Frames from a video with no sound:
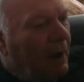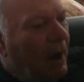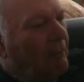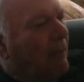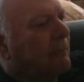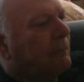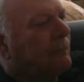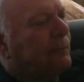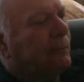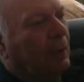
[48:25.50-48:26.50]
um,
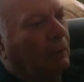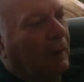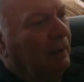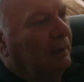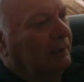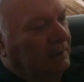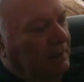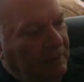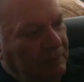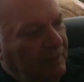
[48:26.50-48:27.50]
well,
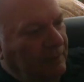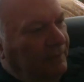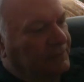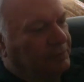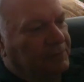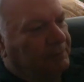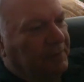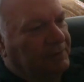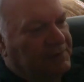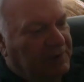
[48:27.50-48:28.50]
this was
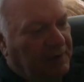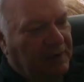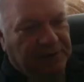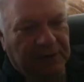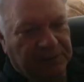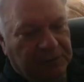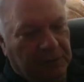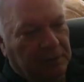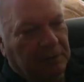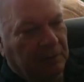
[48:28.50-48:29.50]
been seen as a
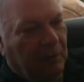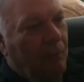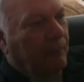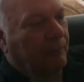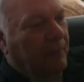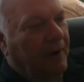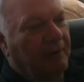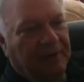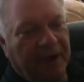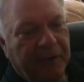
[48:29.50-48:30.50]
historical
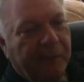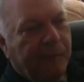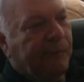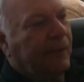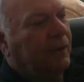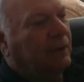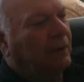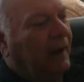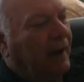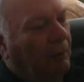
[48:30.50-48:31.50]
event.
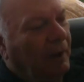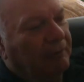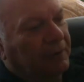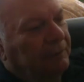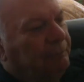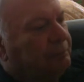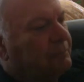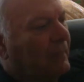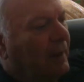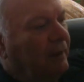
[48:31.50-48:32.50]
However,
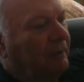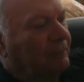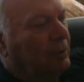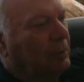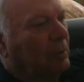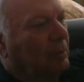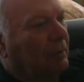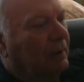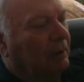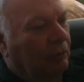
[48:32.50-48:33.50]
if you
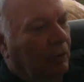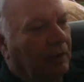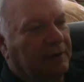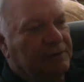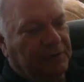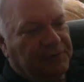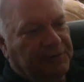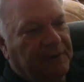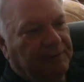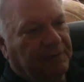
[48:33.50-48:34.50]
look in
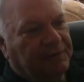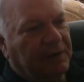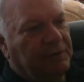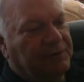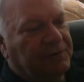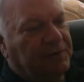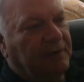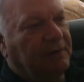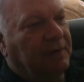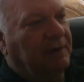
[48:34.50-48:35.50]
Josephus and you
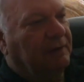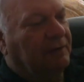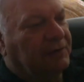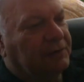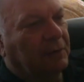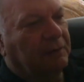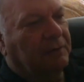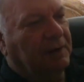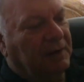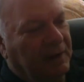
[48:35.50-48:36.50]
see the the,
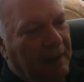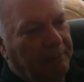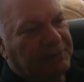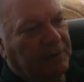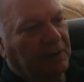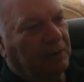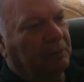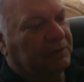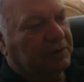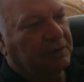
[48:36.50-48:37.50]
the episode which